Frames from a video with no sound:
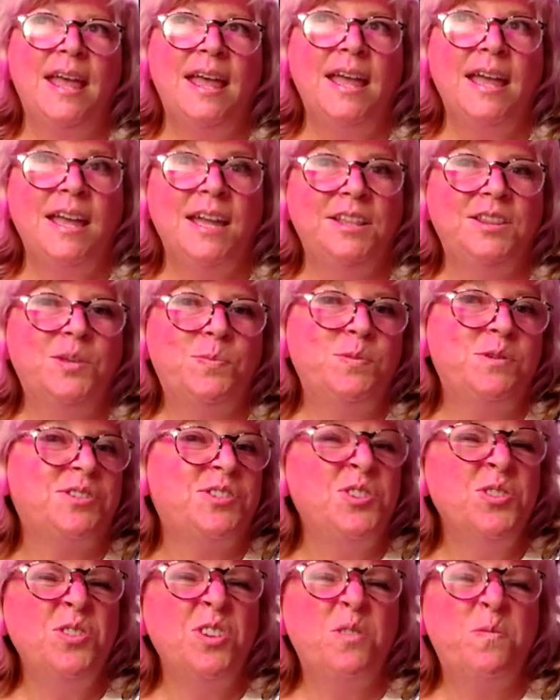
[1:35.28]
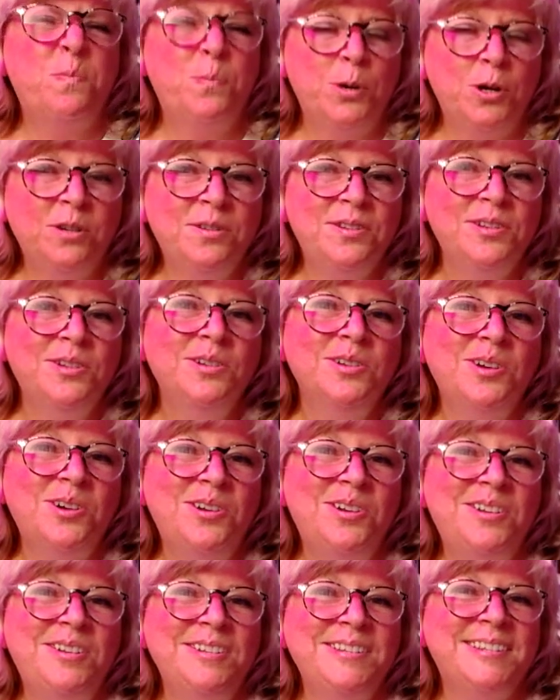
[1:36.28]
In the pursuit of personal
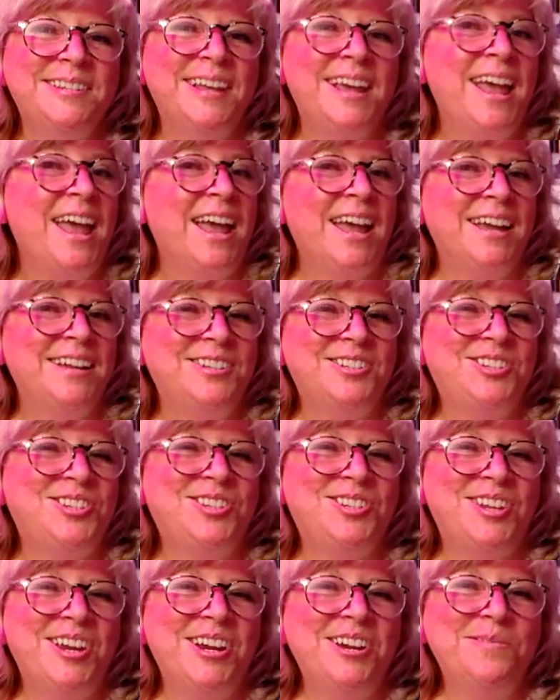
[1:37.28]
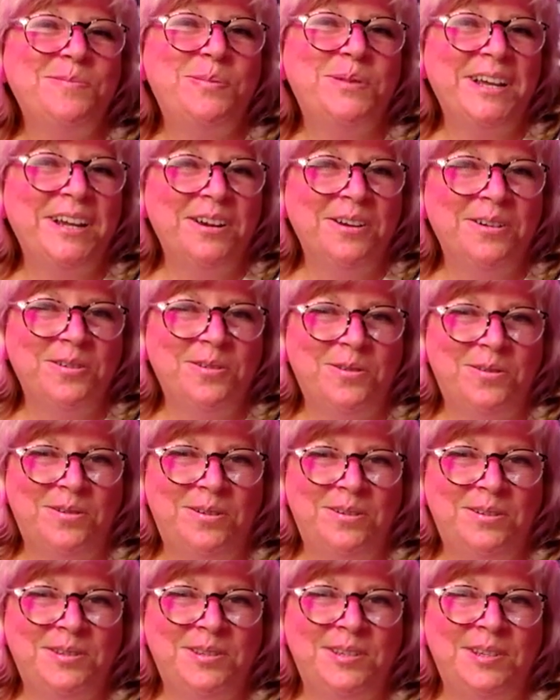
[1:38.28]
goals and shared player
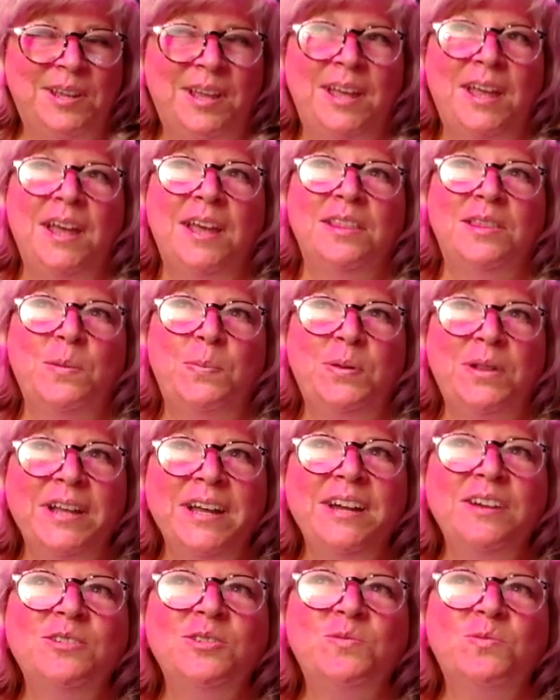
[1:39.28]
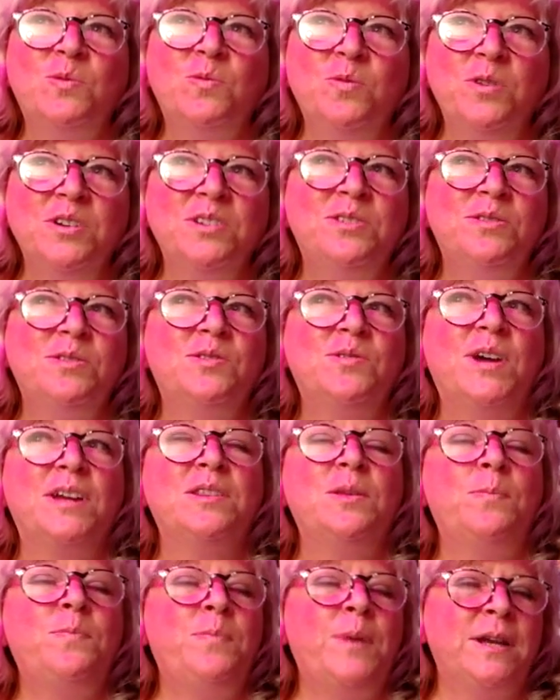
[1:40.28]
goals, the players will work to attract
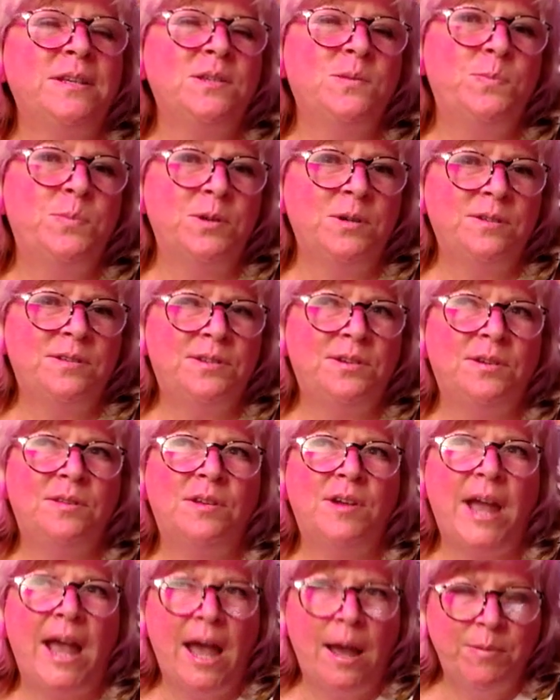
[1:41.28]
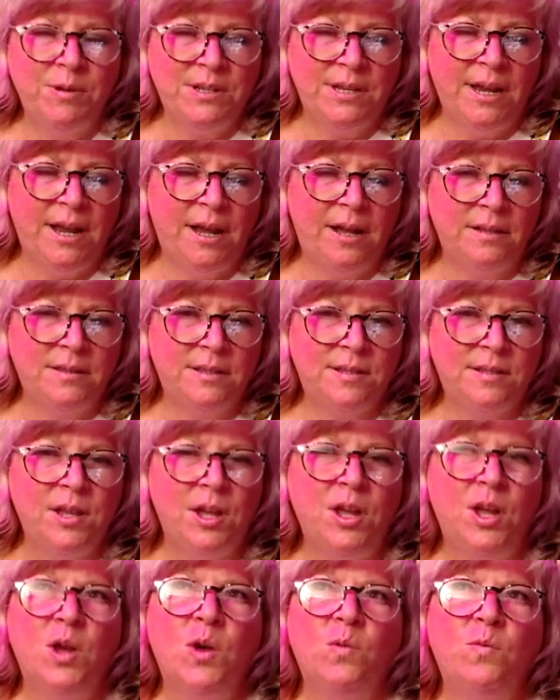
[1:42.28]
the best birds to their habitats,
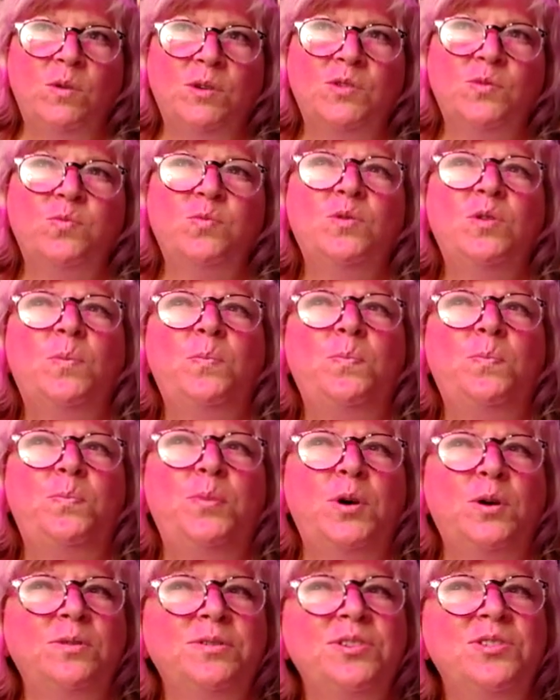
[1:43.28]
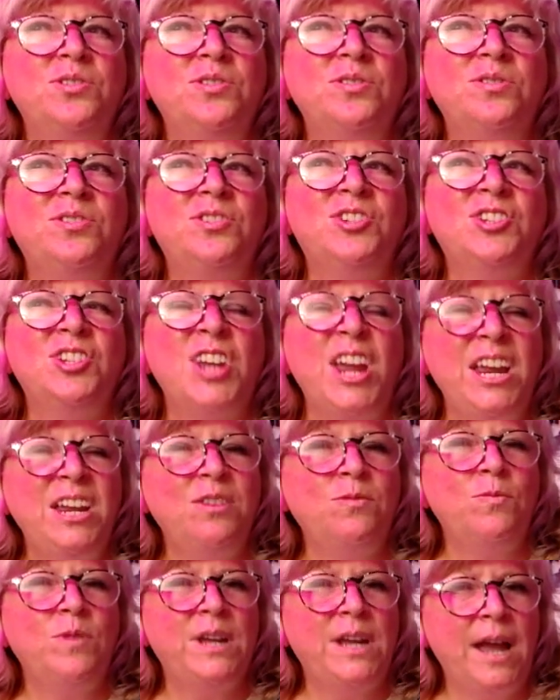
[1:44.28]
which will bolster
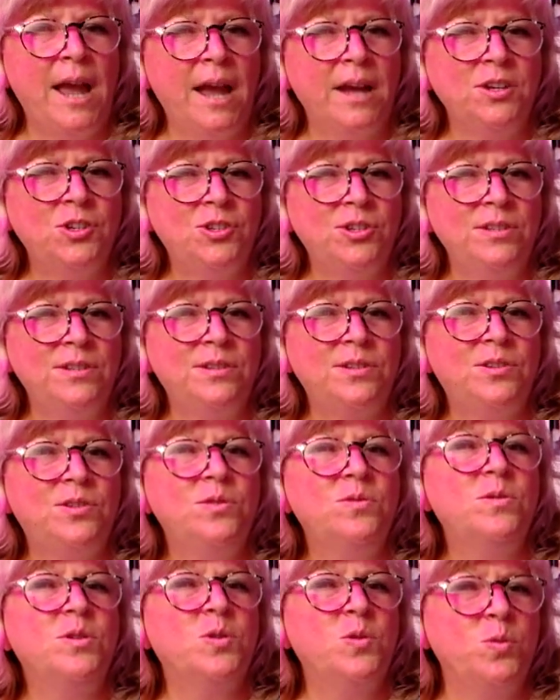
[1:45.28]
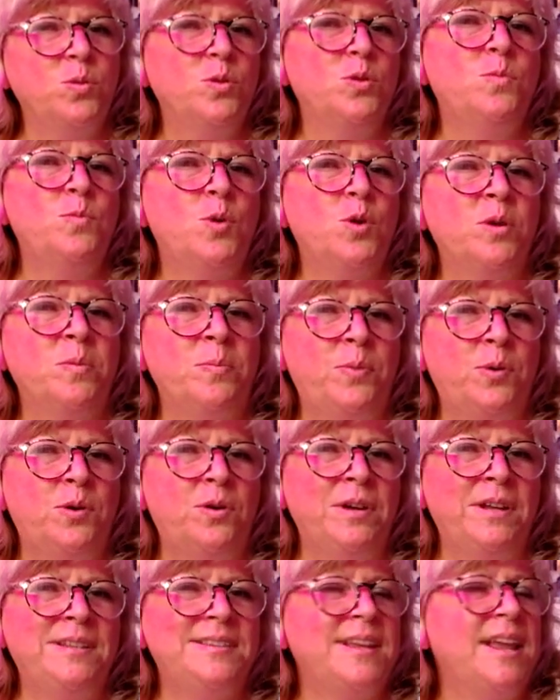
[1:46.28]
chain reactions to accrue more
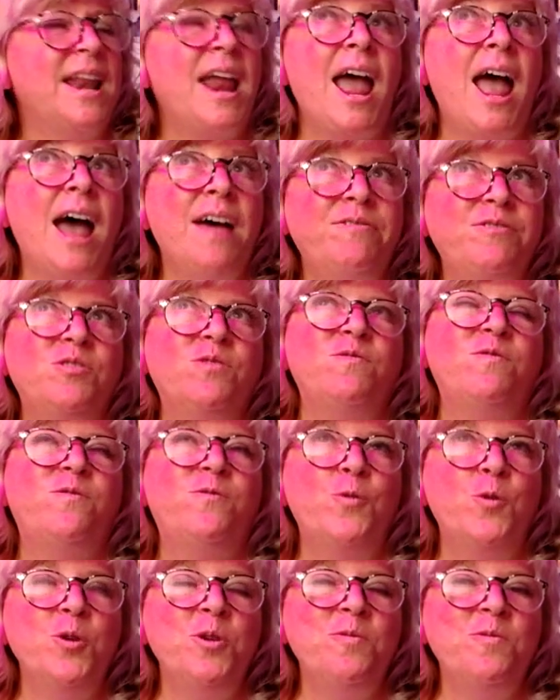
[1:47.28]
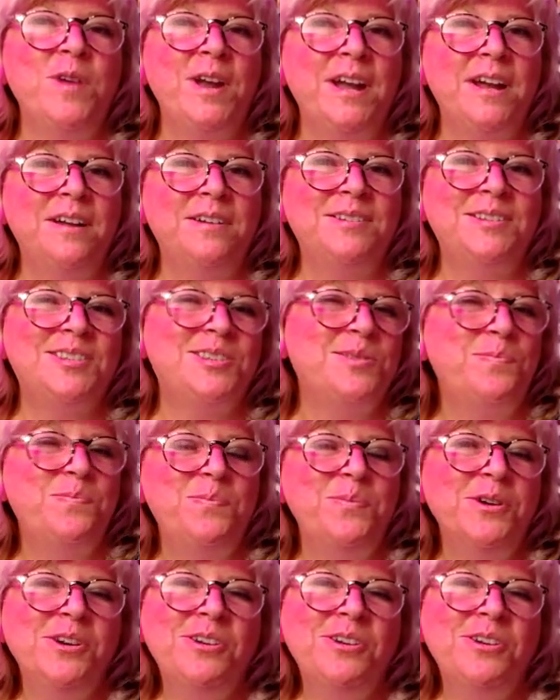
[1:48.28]
points. And after 4 rounds, the bird